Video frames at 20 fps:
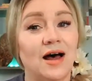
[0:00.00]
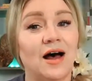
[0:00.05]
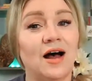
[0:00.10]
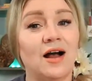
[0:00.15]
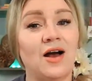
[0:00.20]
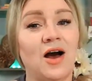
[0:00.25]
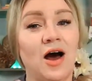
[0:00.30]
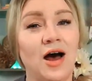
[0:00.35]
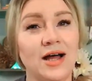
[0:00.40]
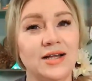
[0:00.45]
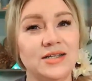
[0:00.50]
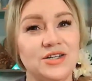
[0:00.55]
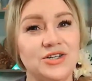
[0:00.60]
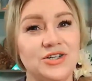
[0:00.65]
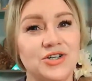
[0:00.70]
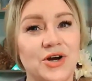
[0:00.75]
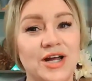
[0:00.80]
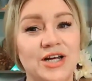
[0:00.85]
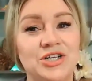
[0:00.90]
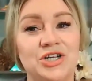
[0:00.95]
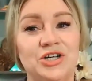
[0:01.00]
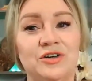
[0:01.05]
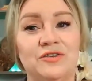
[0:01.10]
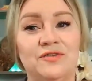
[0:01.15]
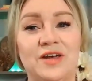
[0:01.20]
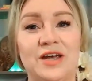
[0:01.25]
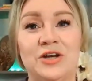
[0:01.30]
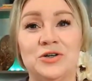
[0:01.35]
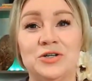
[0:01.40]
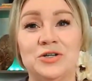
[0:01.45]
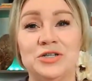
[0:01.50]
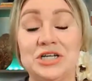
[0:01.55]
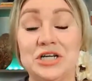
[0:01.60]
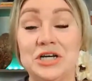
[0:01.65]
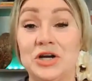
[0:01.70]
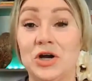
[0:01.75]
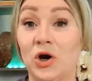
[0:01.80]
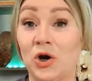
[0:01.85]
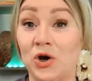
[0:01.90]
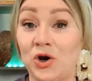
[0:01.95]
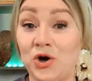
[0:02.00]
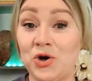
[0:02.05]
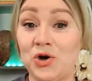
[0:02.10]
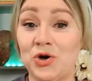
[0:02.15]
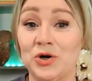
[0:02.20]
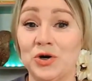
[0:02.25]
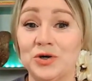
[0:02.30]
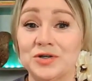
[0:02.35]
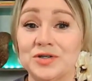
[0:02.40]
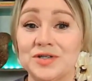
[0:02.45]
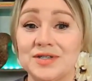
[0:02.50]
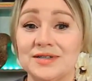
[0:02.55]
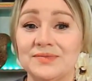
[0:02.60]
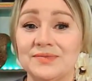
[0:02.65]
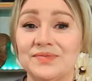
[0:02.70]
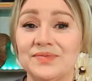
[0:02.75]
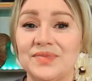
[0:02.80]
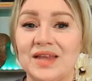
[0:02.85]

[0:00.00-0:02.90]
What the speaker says: a concentration of energy occurs.